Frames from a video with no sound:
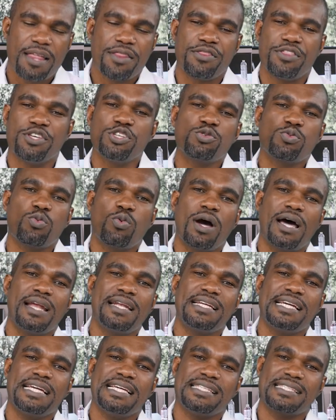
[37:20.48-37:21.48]
This
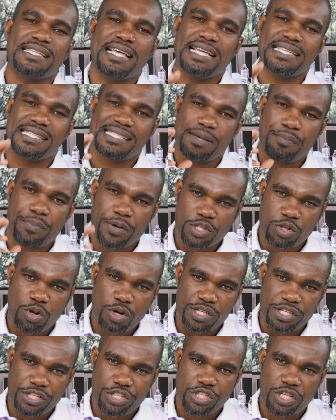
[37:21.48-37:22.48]
one is a separate
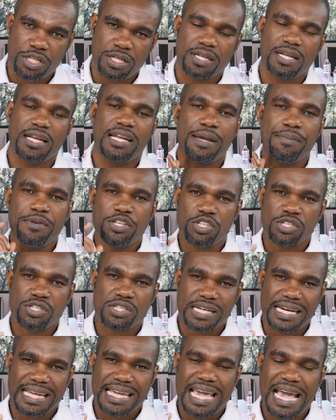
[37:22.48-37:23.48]
condition. Let me
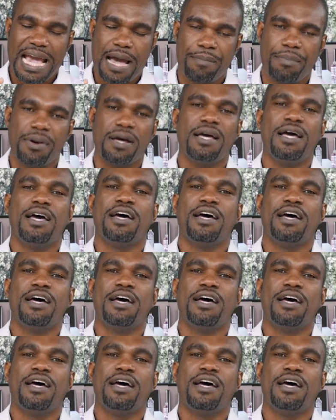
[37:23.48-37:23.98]
just recap.